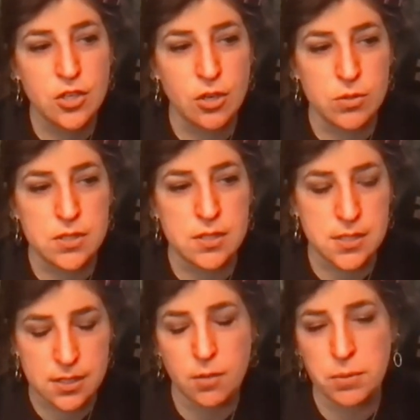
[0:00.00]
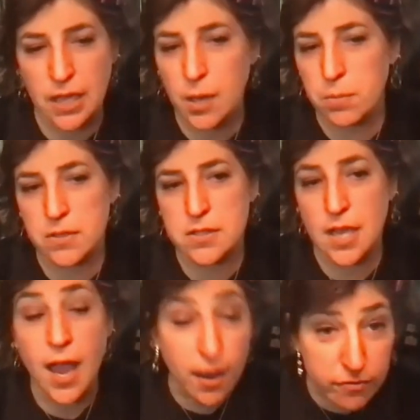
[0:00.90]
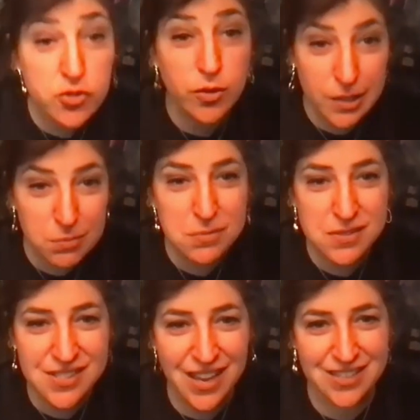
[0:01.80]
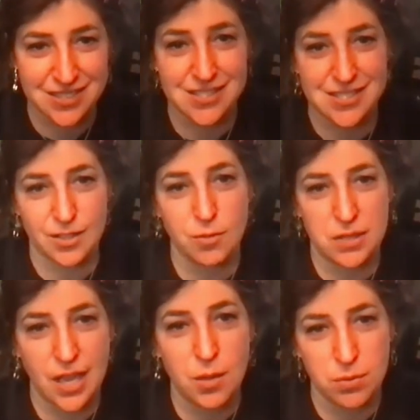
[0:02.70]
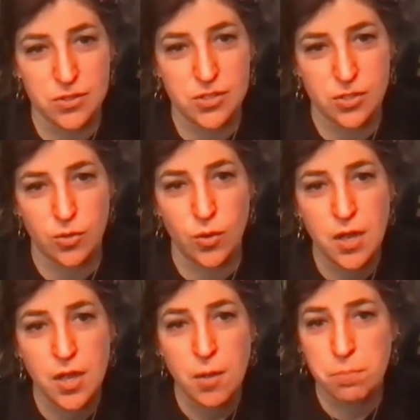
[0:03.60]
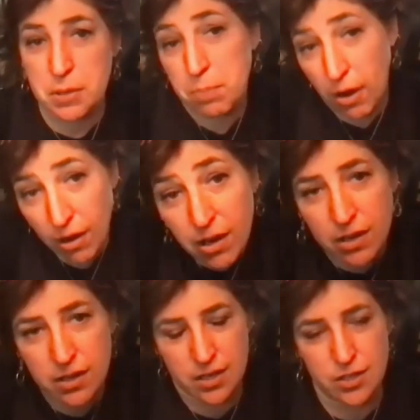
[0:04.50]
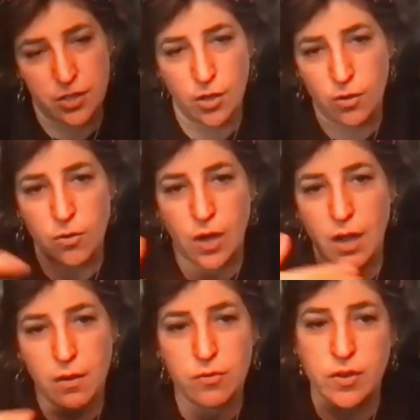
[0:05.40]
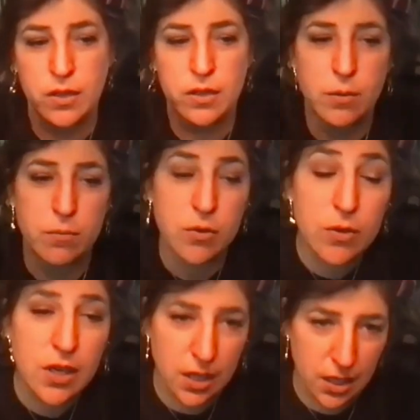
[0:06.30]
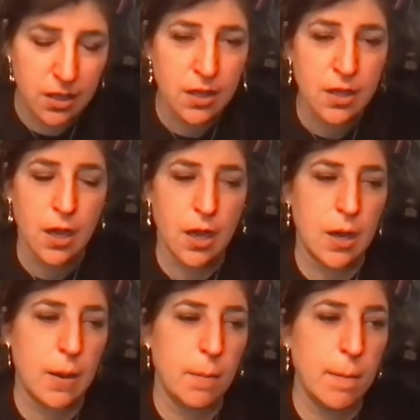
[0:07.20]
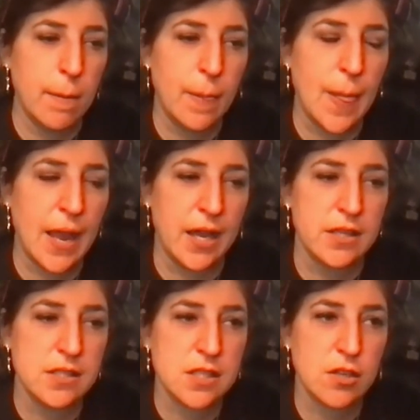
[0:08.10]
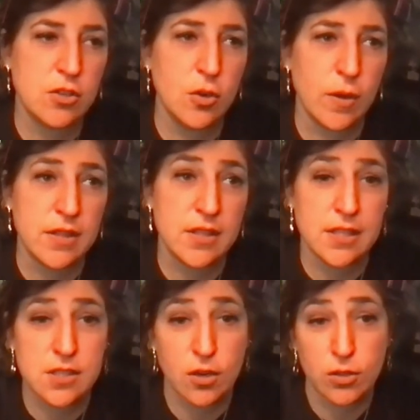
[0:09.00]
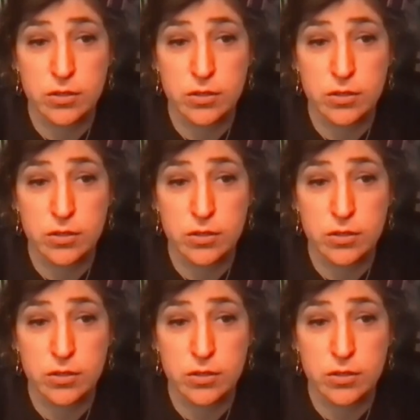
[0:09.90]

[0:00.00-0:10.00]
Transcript: To still be able to have dreams and to still be able to be part, of a community. I think that's going to look